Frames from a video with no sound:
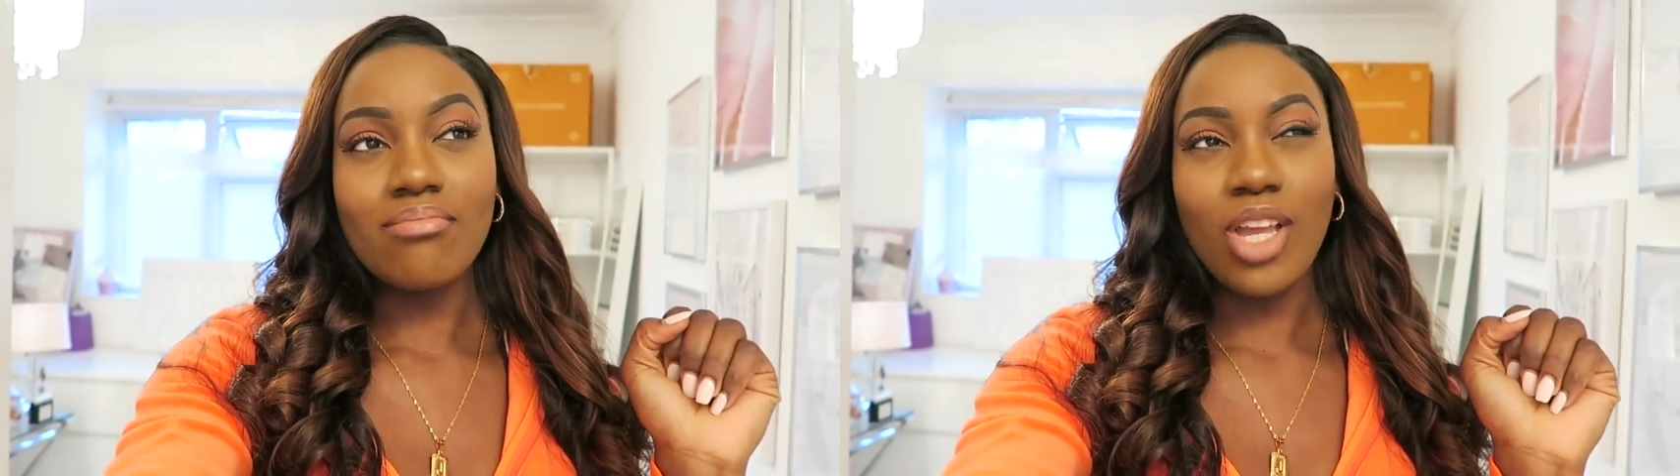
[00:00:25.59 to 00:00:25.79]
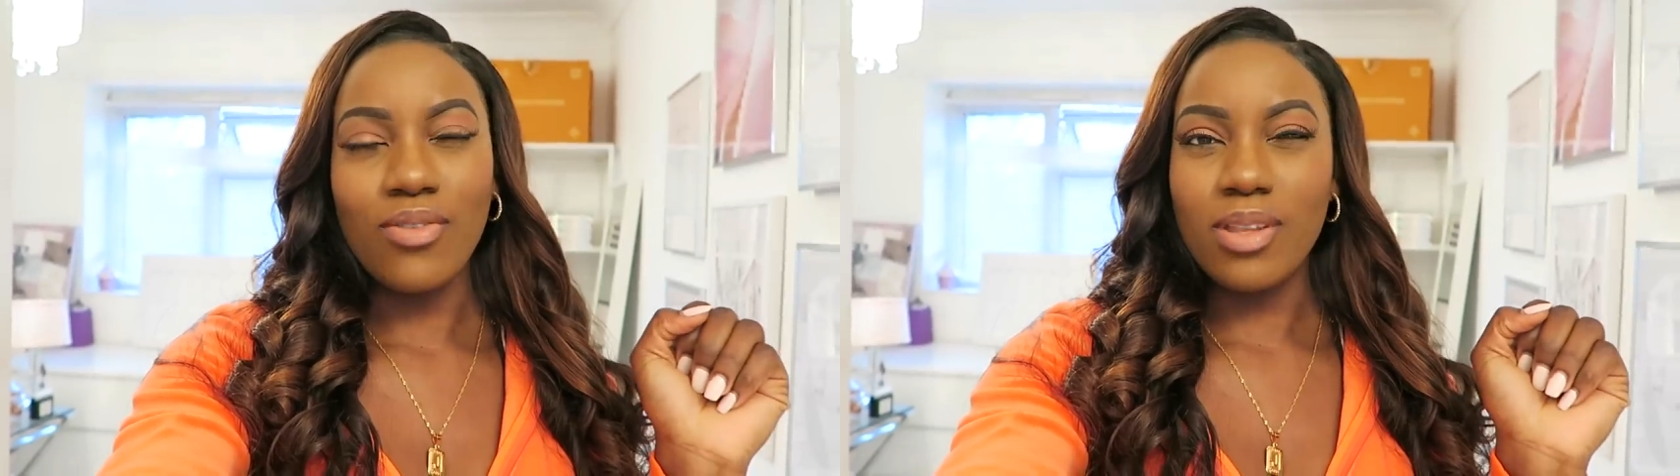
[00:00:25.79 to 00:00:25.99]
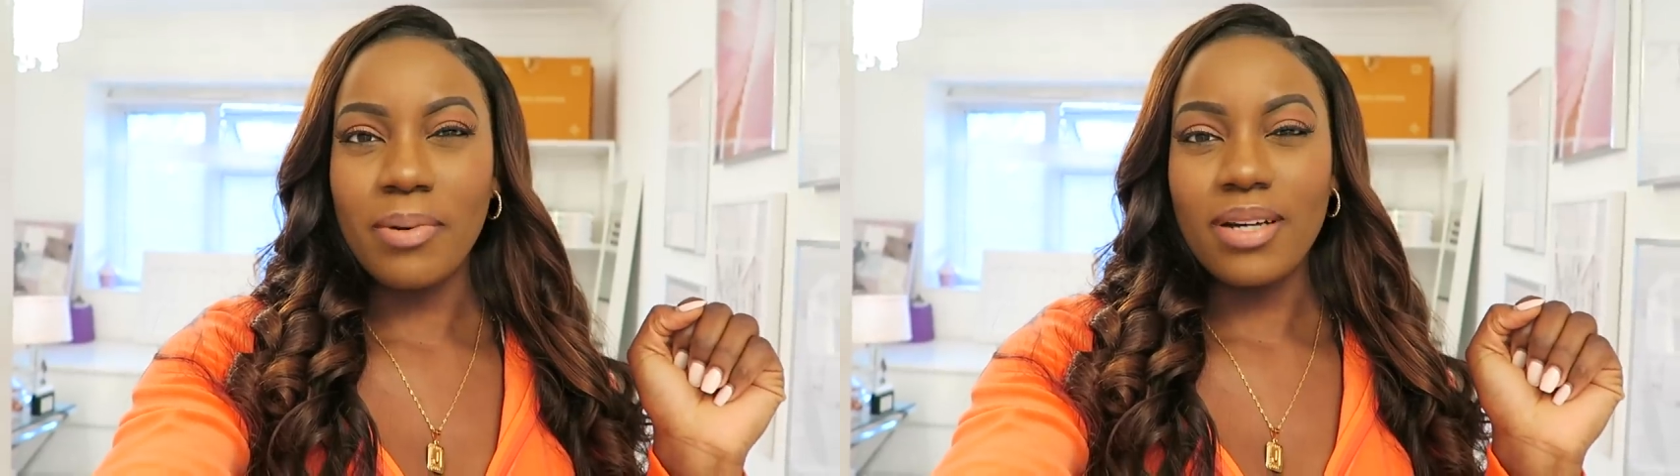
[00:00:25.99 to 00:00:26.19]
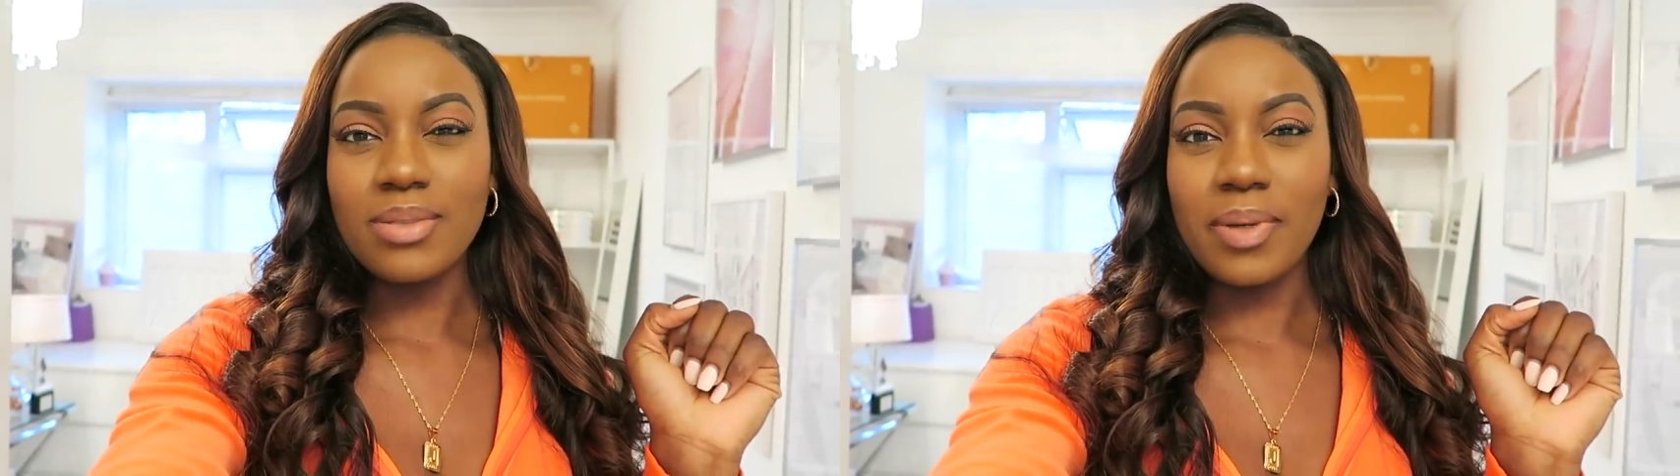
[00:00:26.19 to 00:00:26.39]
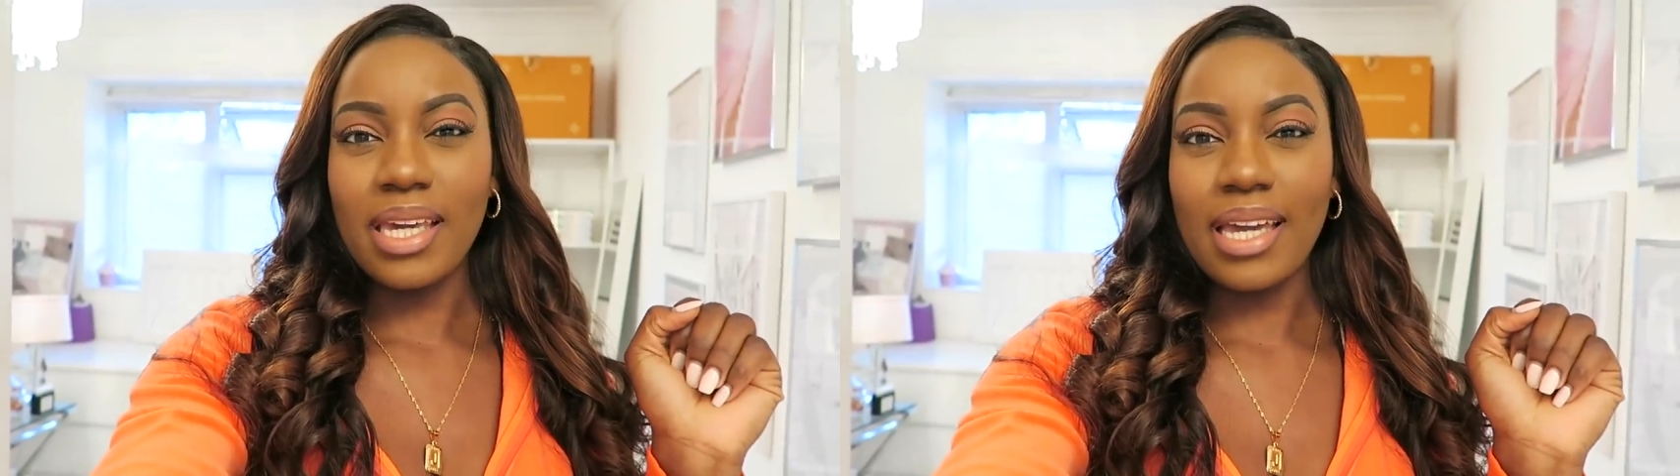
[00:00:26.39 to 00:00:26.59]
over the
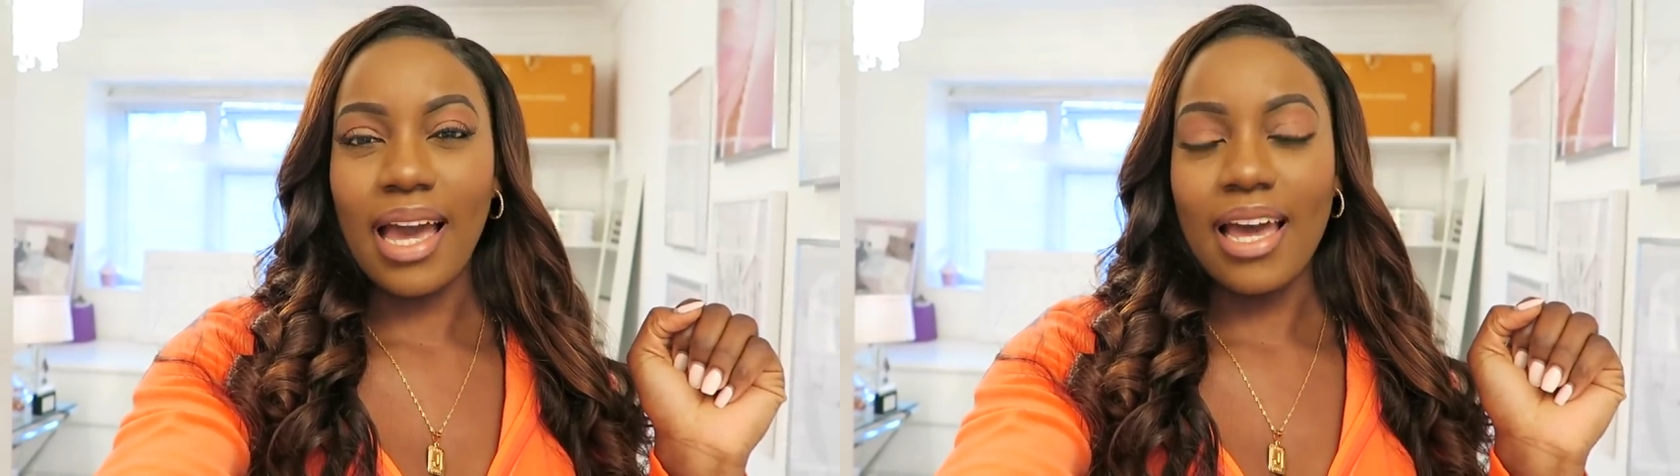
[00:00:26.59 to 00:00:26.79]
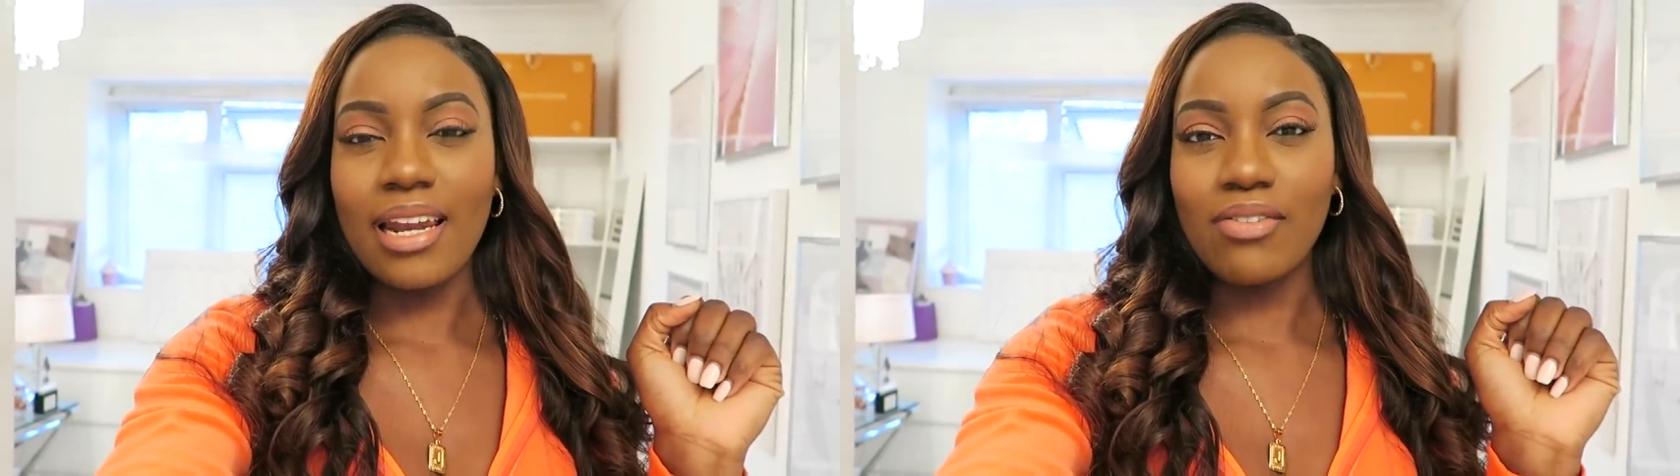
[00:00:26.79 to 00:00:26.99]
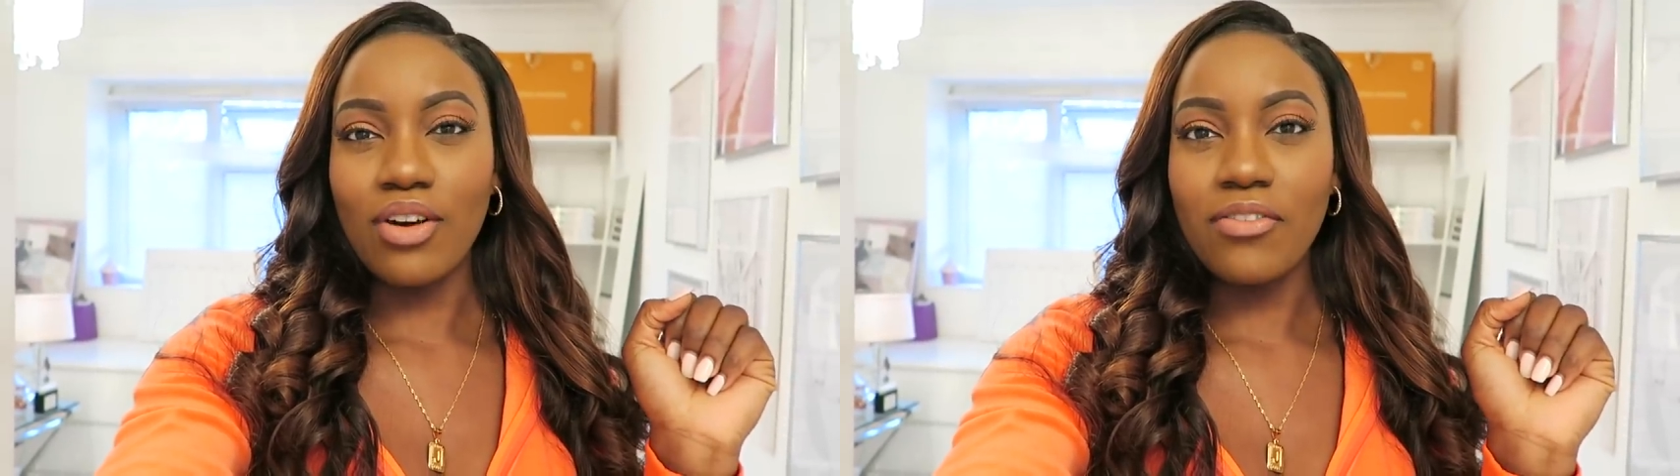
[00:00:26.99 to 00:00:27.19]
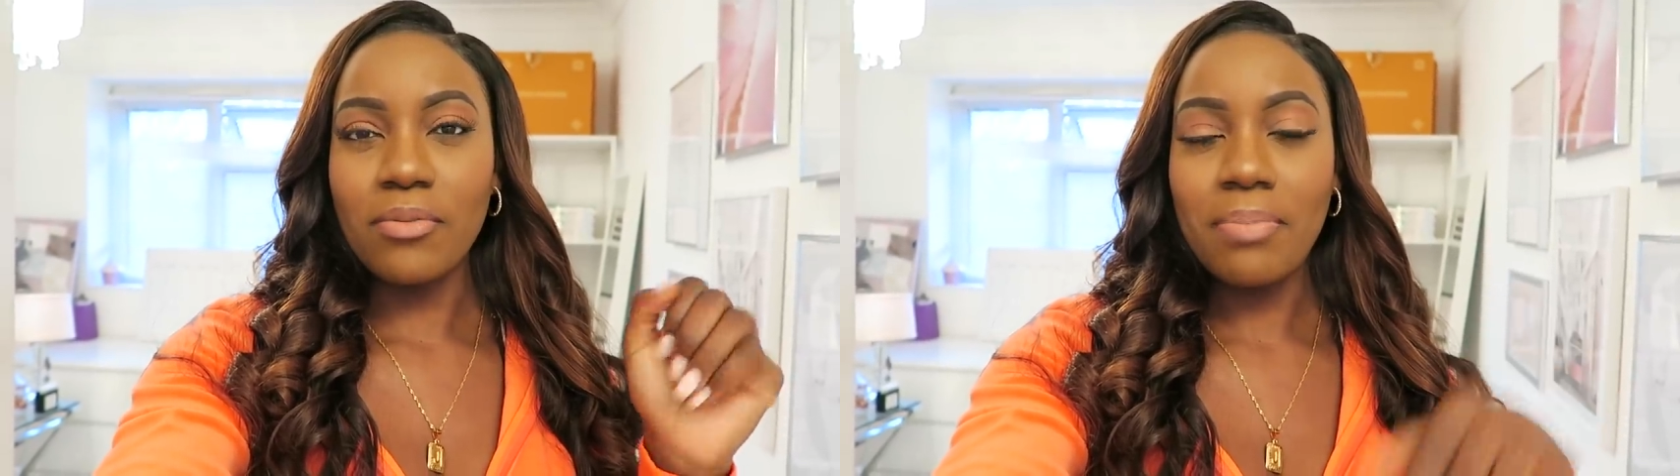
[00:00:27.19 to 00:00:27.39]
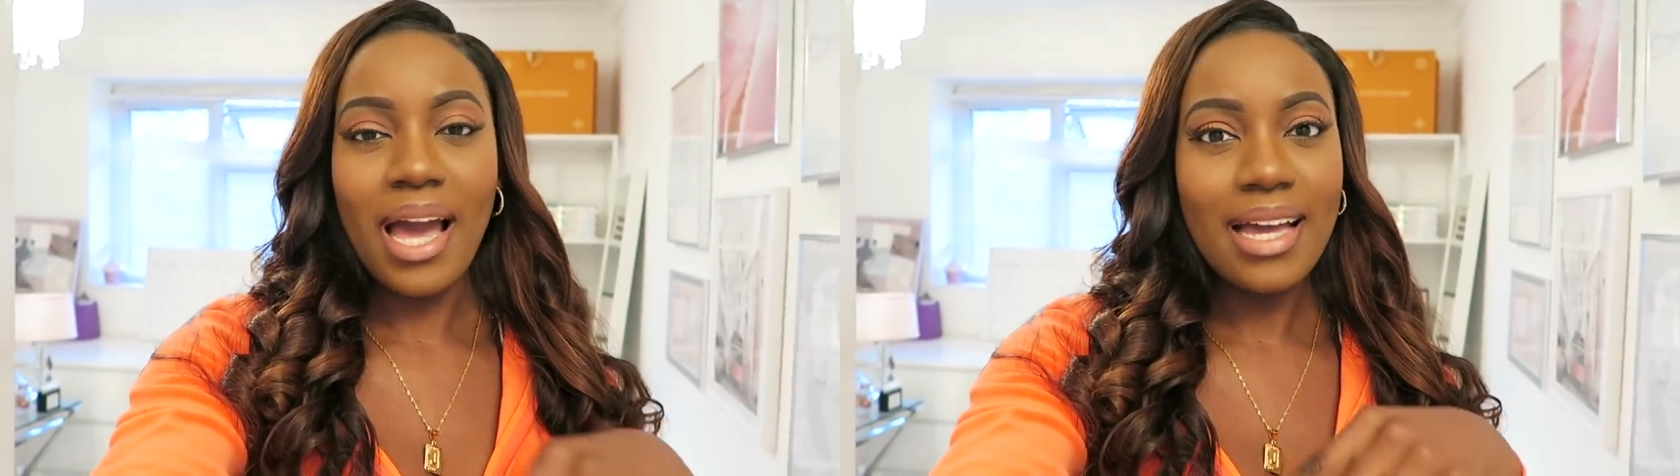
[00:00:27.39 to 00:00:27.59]
past week and I've got a
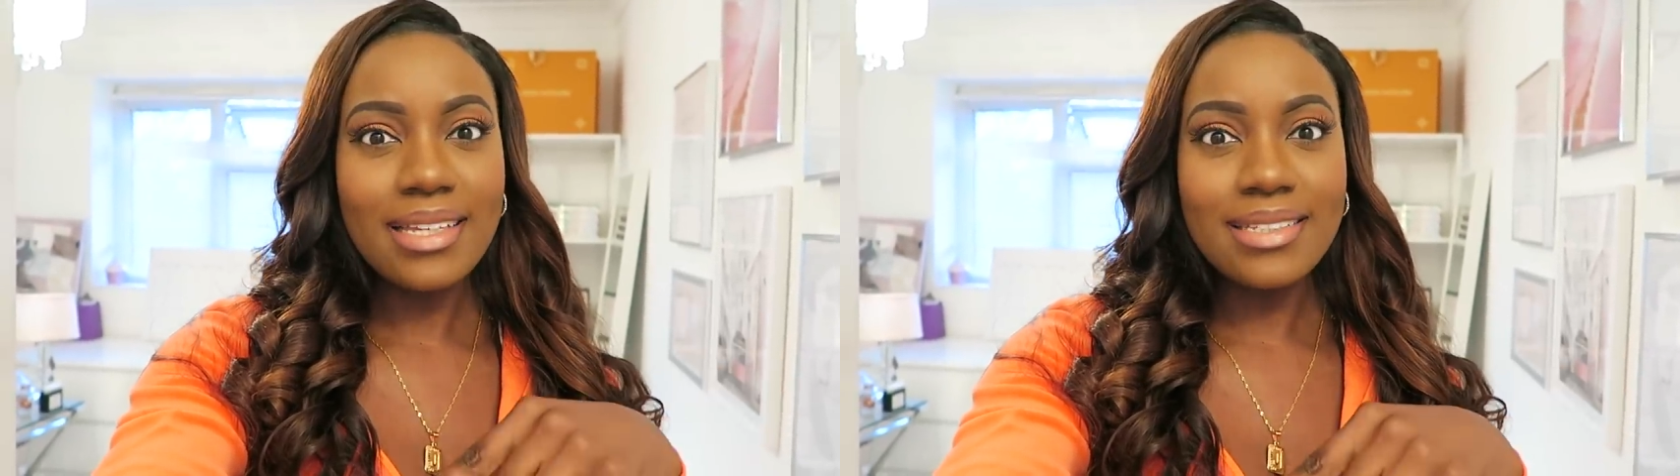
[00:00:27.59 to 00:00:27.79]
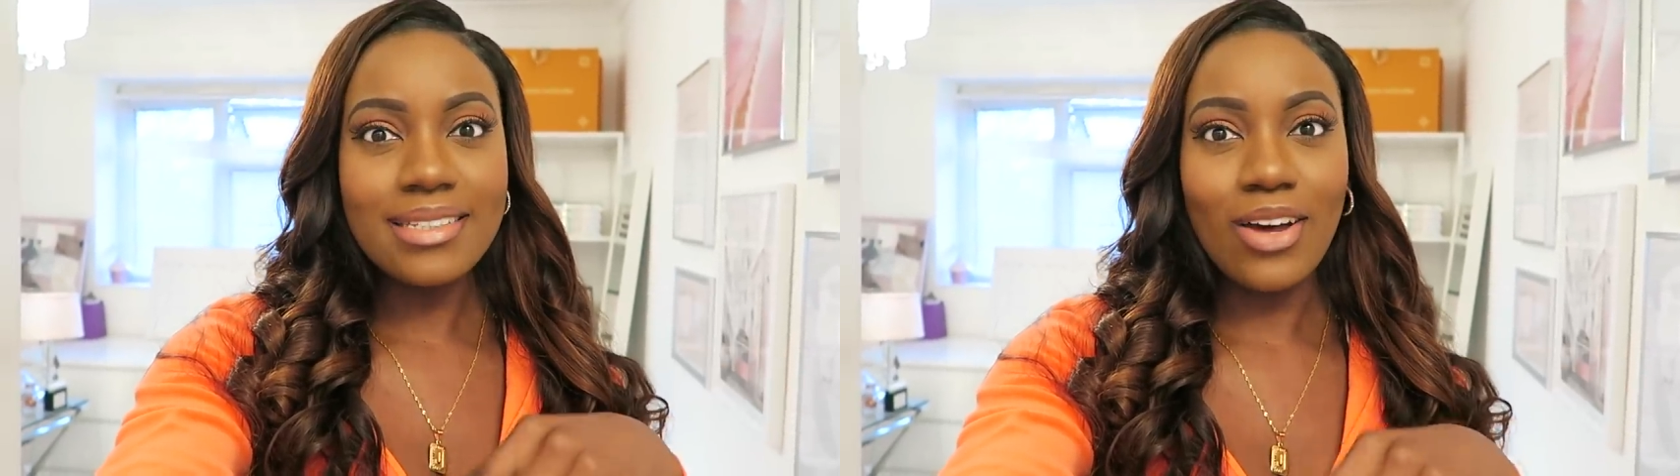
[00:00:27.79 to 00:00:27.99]
few bags